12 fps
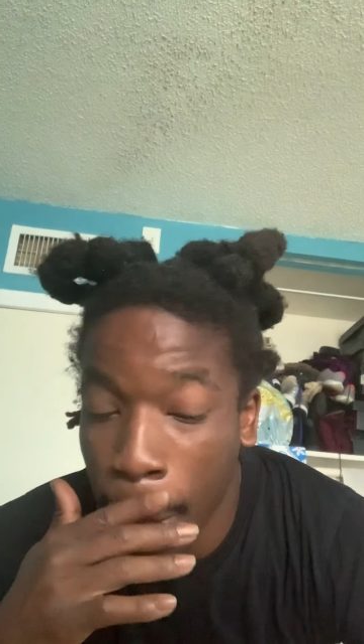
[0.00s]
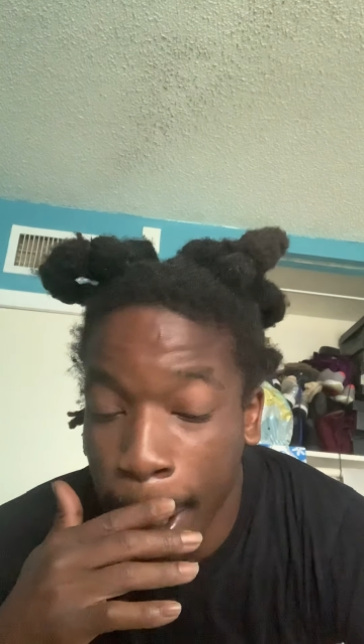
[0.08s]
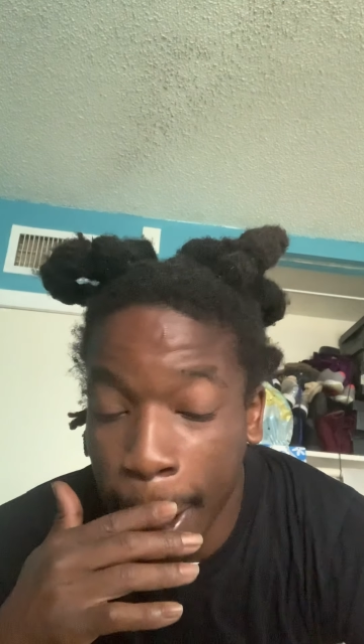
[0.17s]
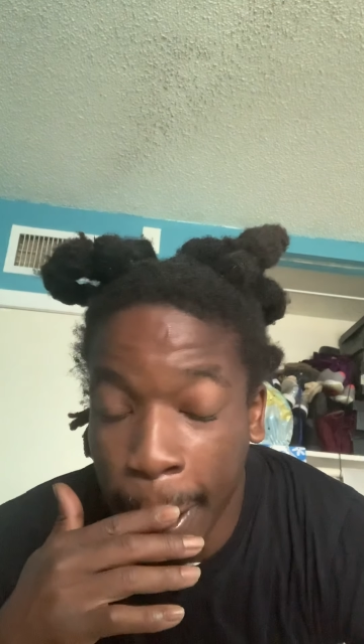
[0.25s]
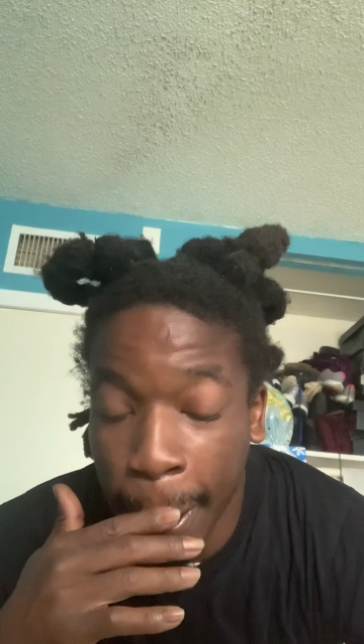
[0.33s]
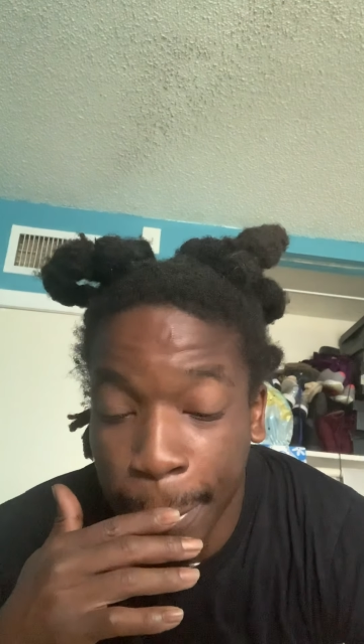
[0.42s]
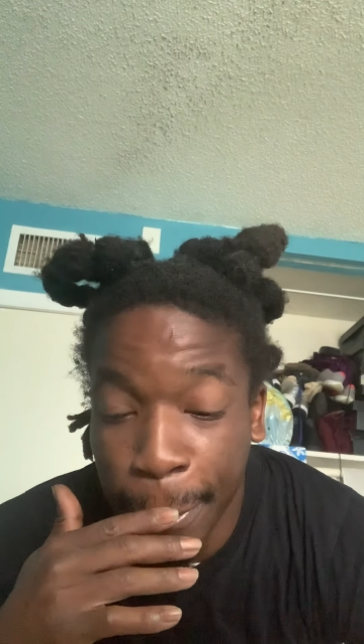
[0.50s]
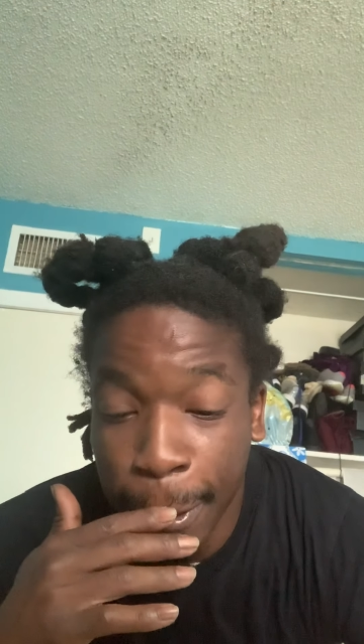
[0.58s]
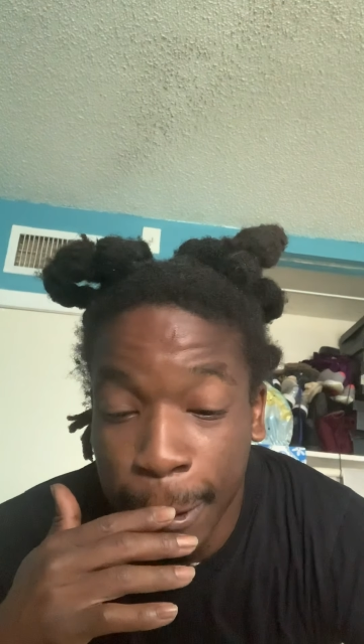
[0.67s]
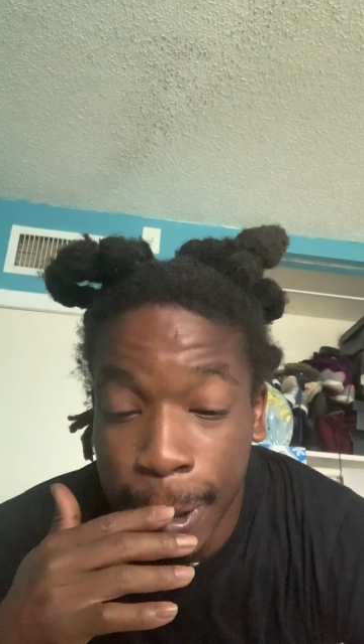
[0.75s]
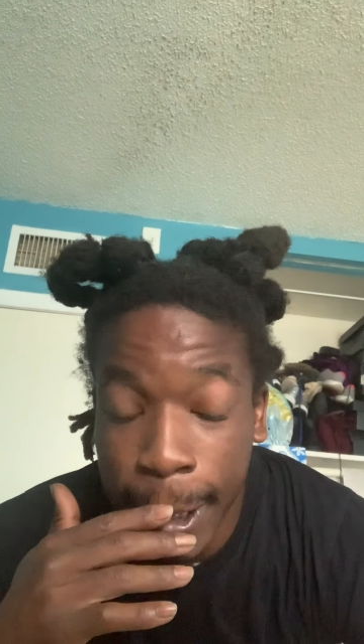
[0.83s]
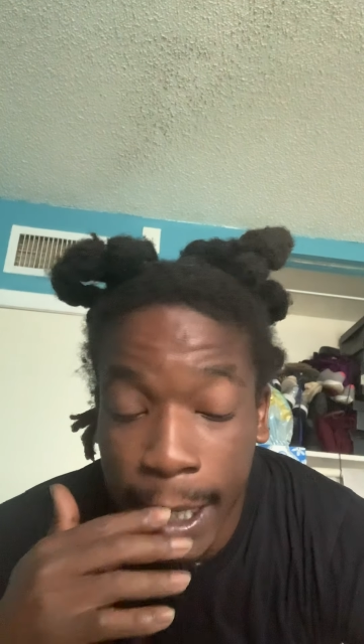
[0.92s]
Uh, you know what
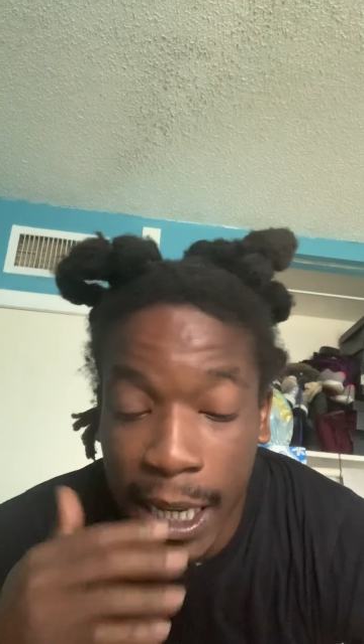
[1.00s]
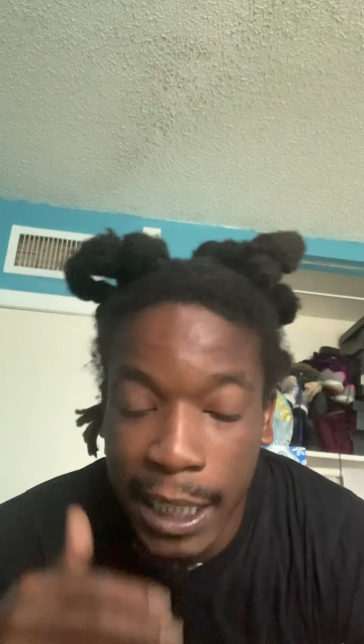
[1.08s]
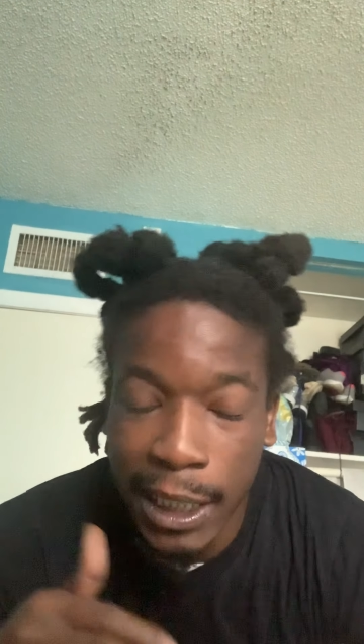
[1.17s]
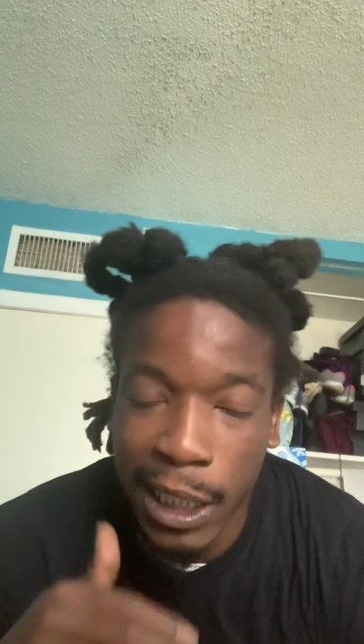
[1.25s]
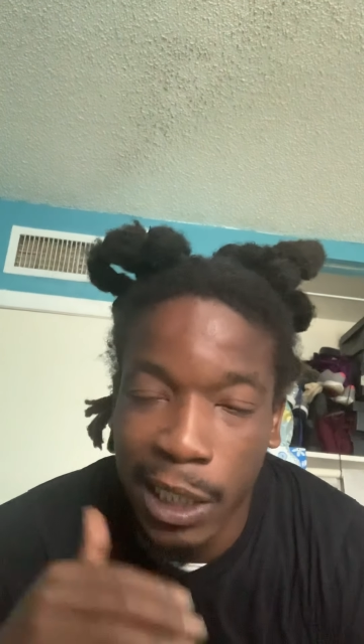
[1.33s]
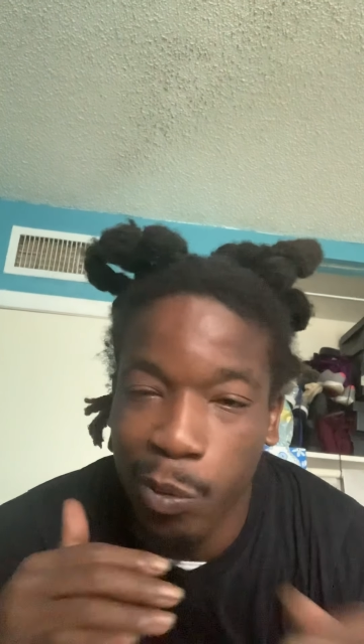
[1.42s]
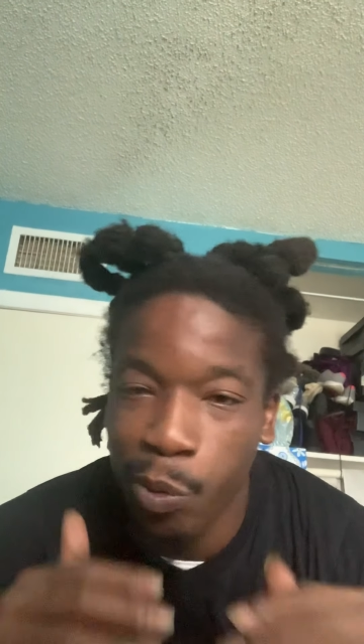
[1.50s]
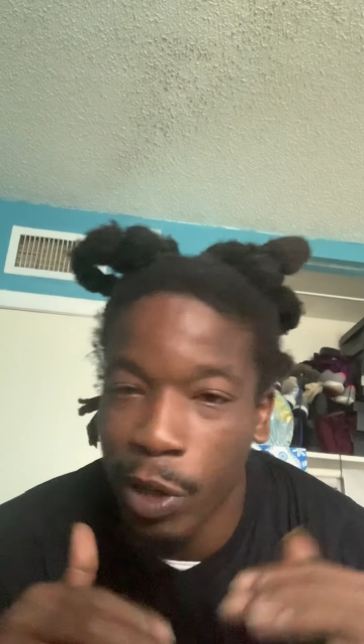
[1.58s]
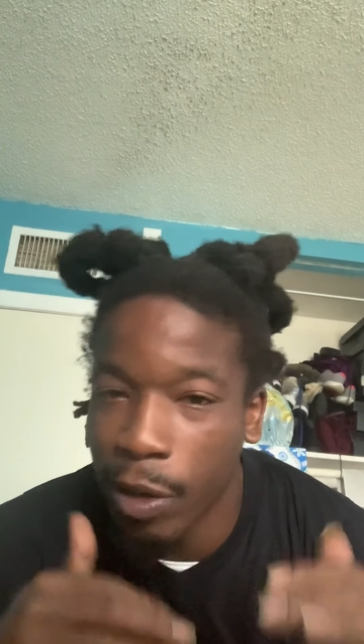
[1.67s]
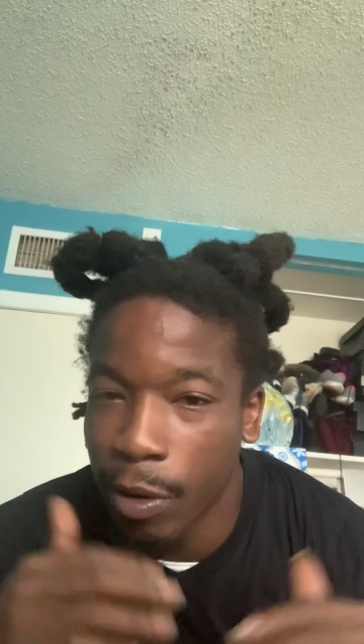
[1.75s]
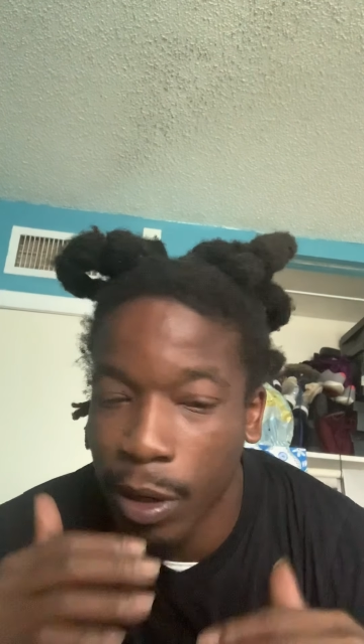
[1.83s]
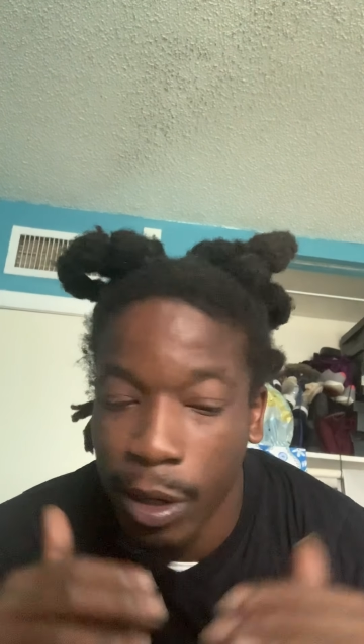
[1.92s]
I'm saying? It's just
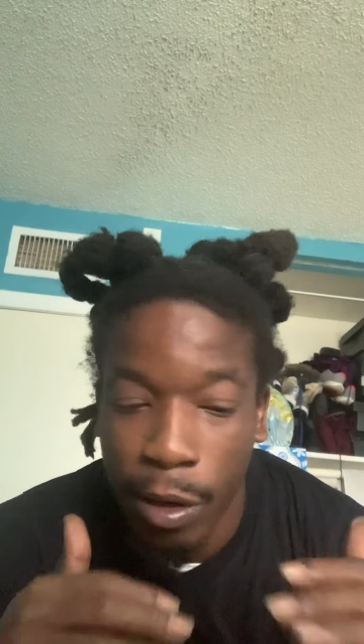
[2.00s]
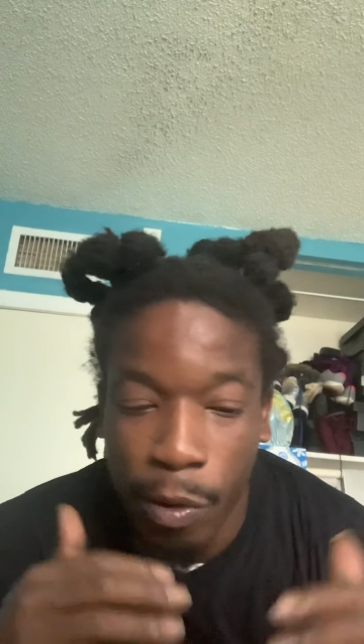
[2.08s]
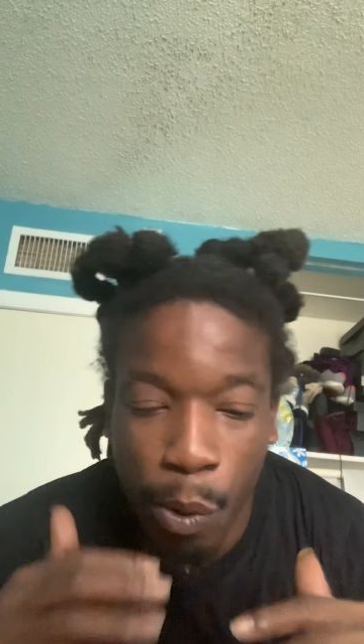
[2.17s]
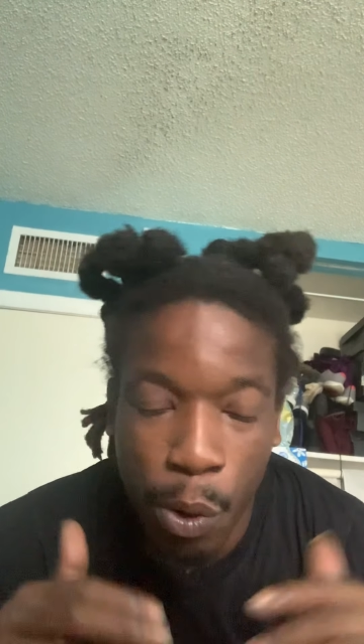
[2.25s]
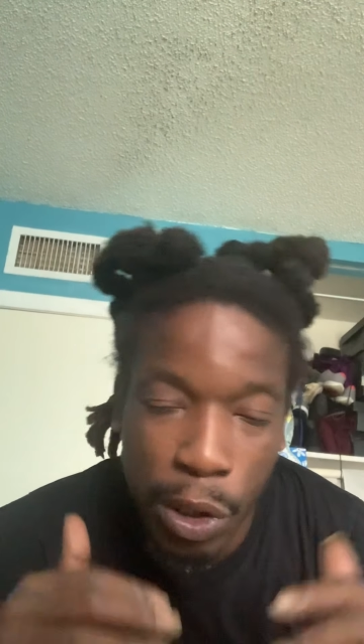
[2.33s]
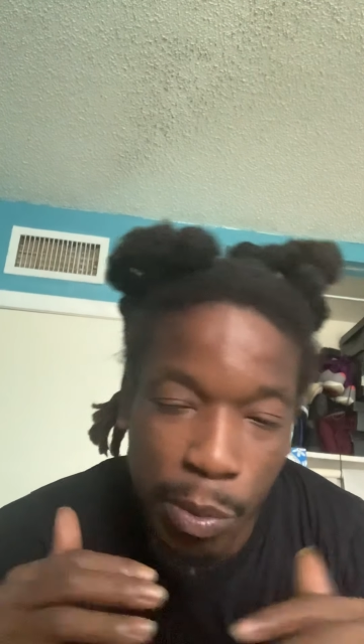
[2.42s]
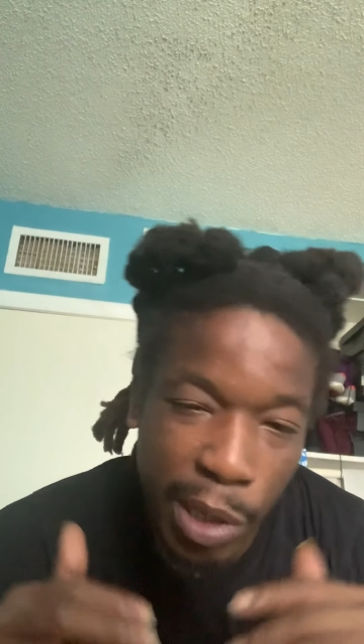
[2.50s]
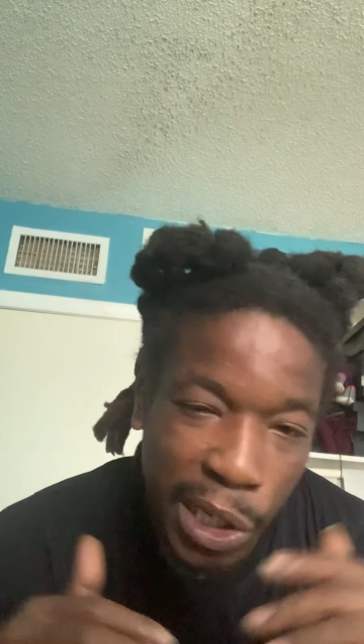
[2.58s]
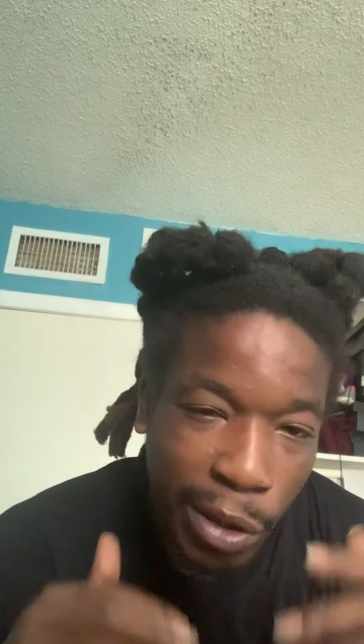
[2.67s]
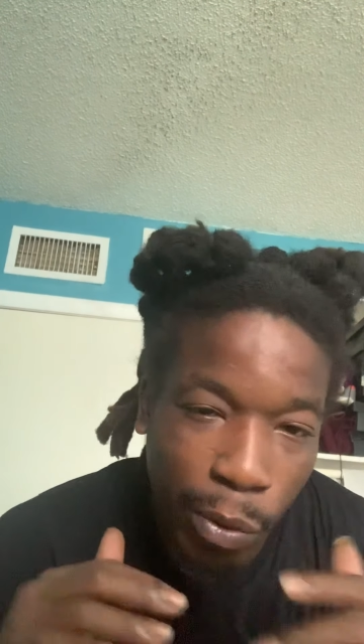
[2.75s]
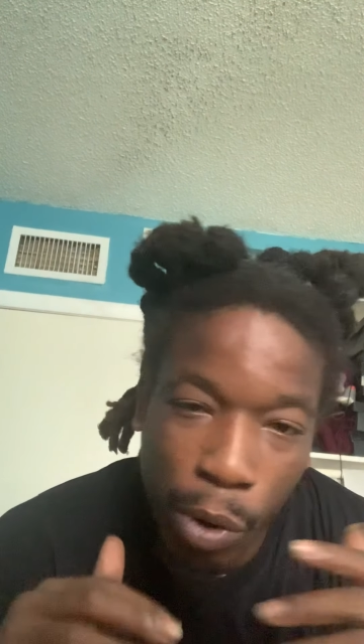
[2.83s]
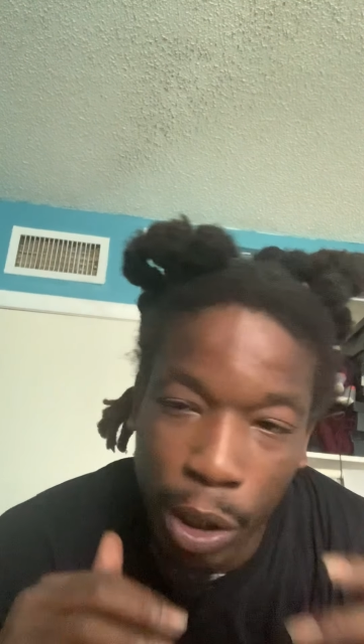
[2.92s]
we, we was
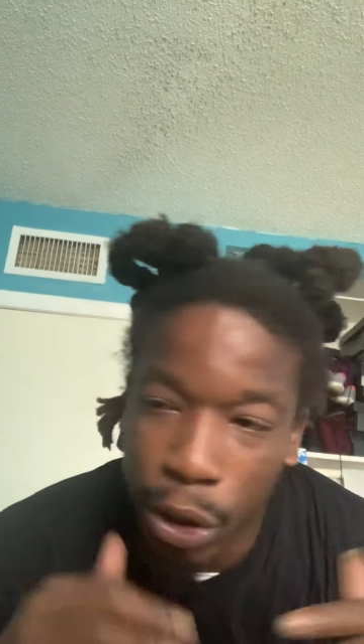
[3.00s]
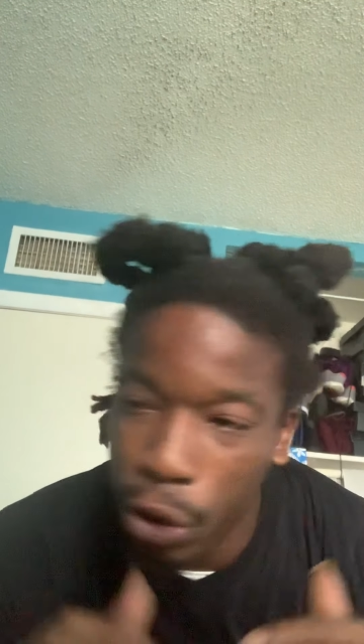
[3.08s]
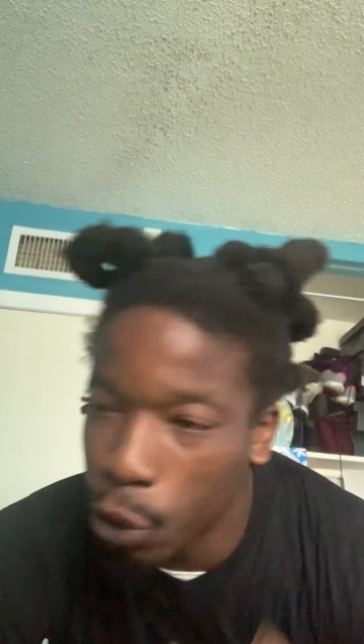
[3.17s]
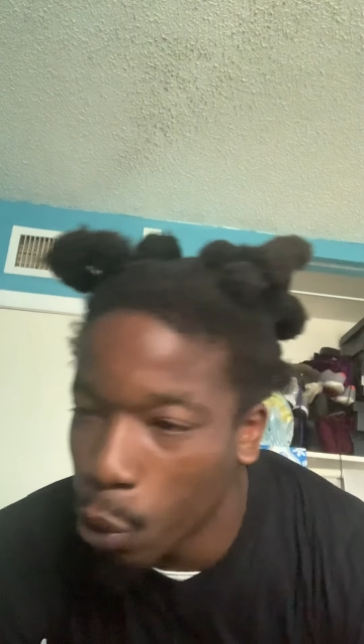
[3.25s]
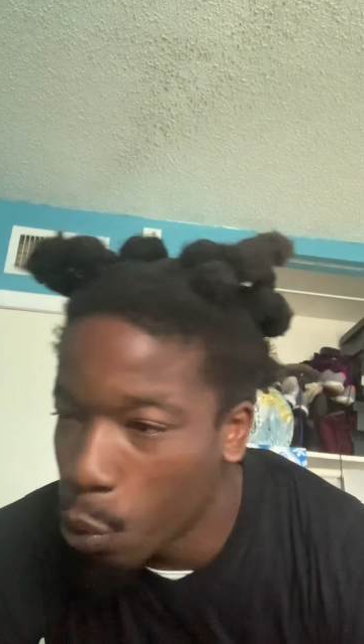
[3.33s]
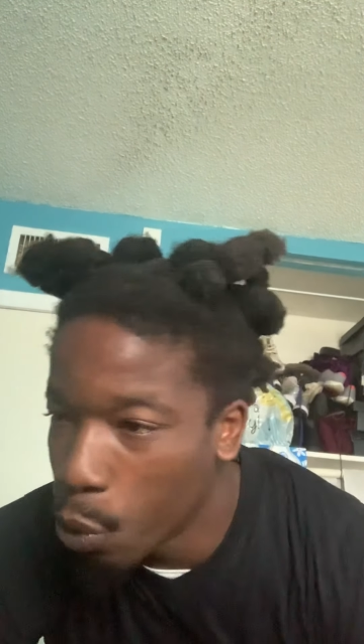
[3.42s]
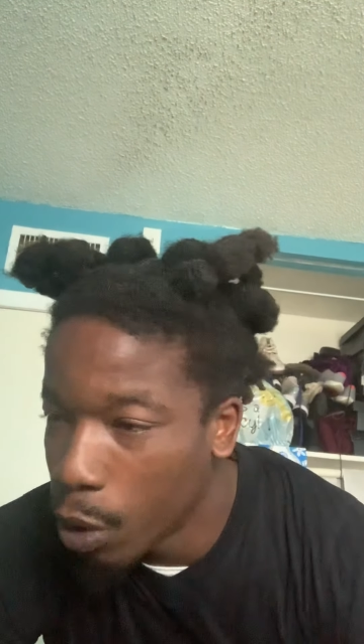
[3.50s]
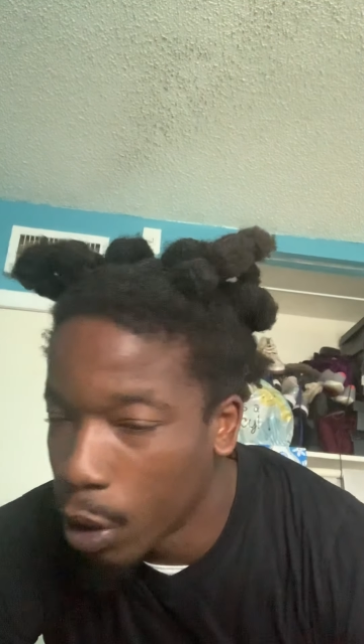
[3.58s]
missing one or two.